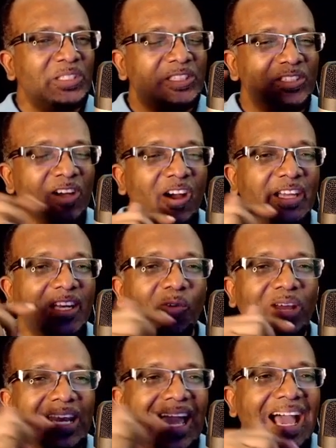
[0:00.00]
we saw in
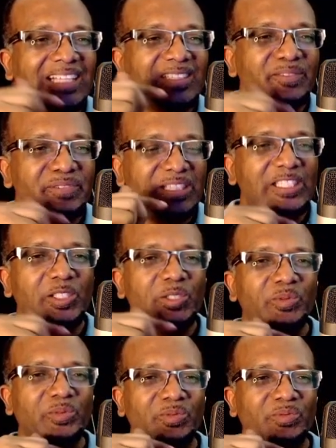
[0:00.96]
our last
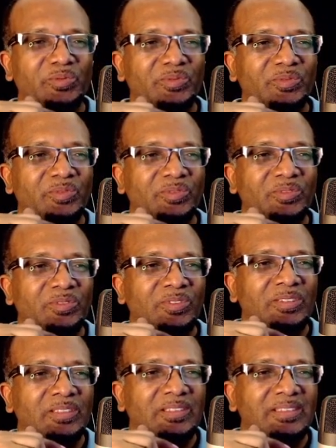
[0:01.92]
video
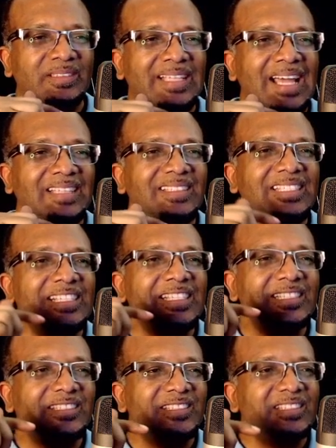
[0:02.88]
that
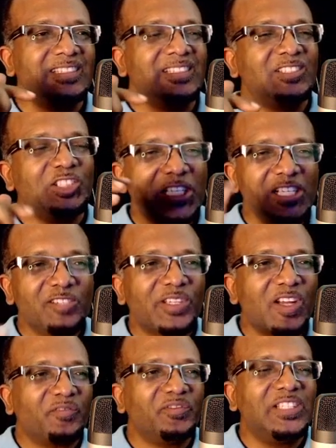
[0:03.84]
these
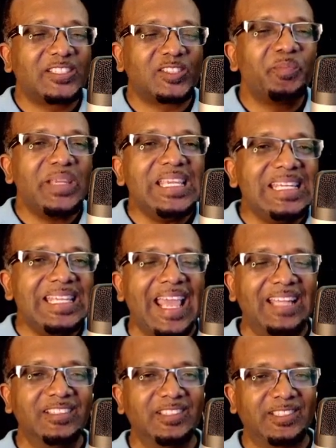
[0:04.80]
children of
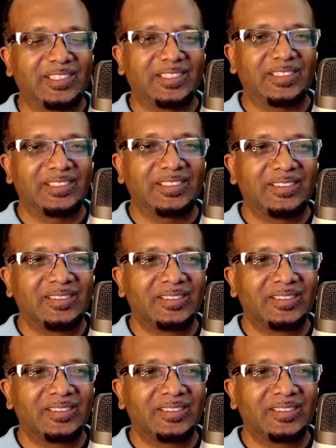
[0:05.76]
disobedience